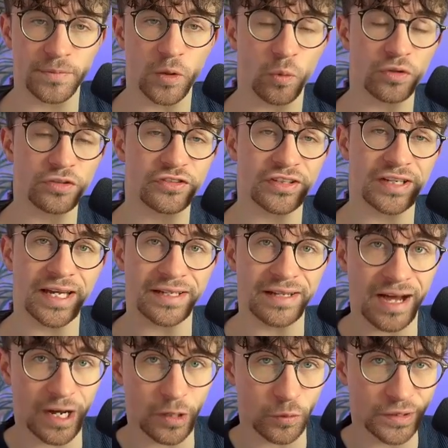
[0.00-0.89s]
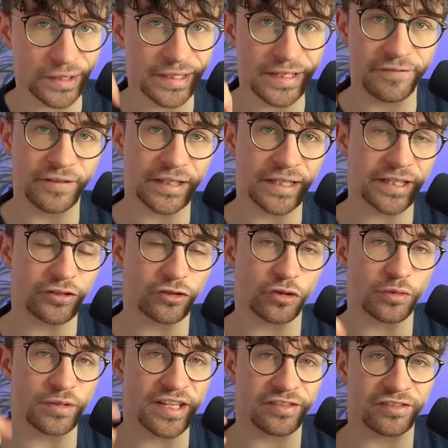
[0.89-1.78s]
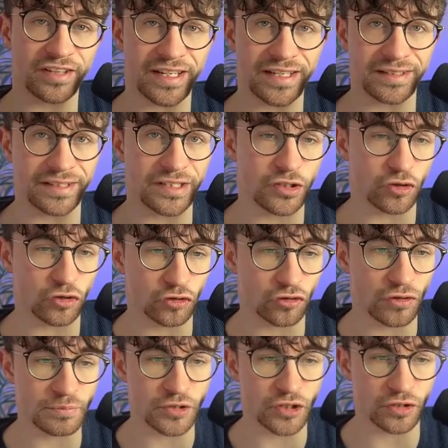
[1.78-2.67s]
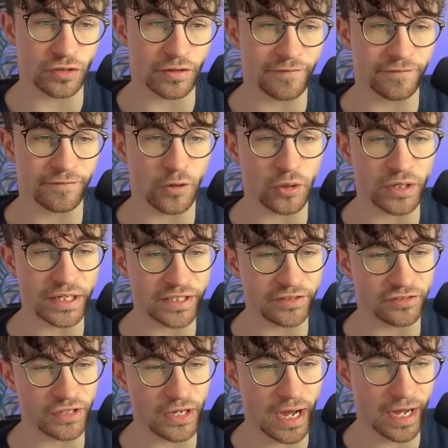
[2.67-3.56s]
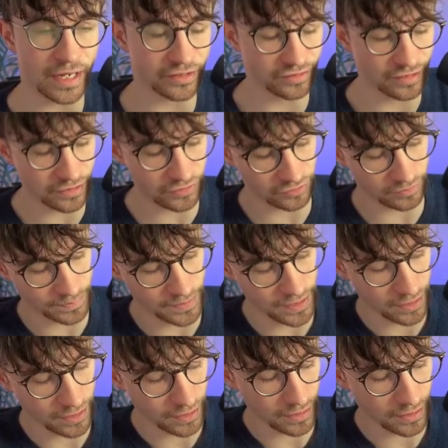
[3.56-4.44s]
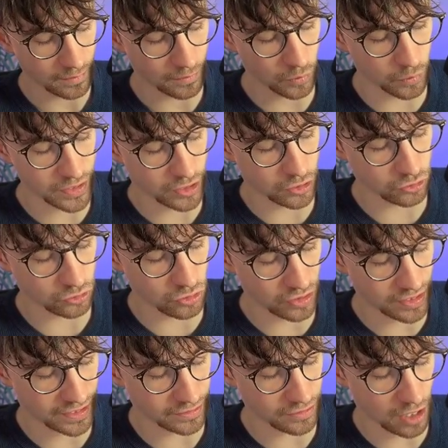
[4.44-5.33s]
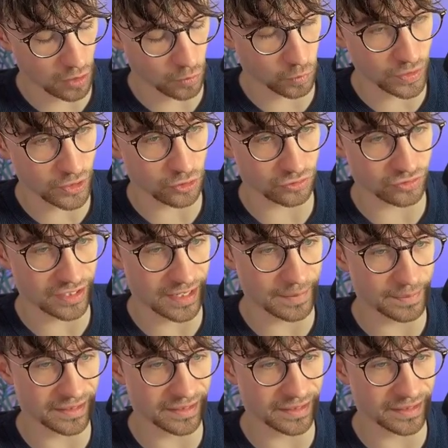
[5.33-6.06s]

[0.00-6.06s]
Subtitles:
Once again, I will leave a link to this in the description for easier access. But we could go in and we could type in